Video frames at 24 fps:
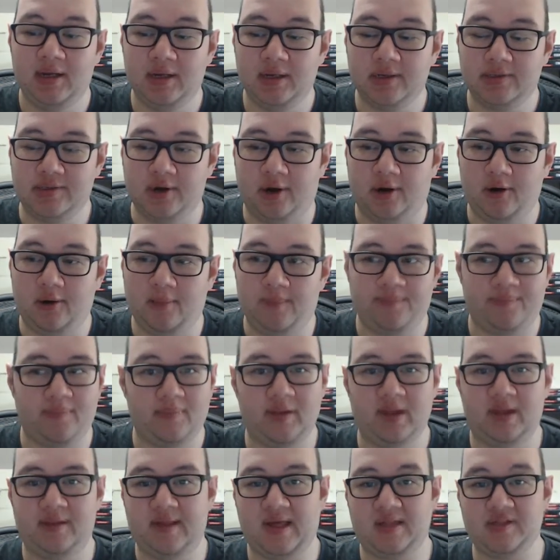So
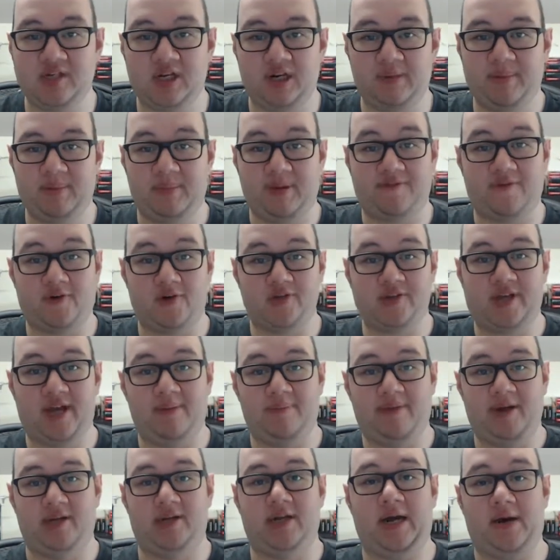that's going to be my first
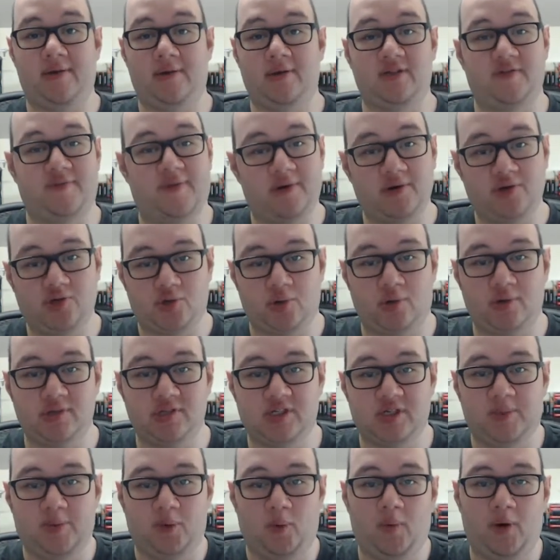campaign diary. It's a very short and
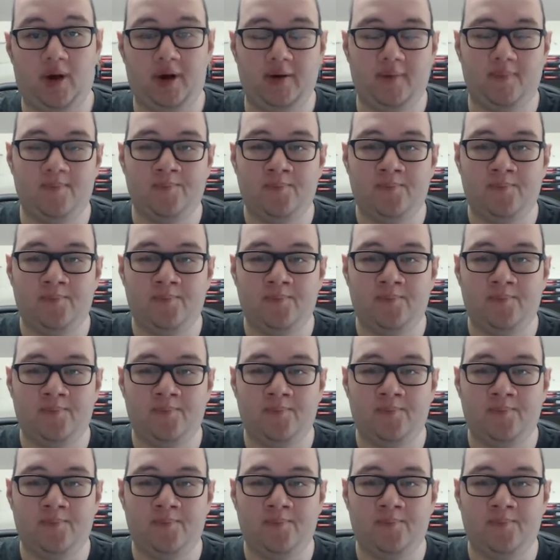simple one.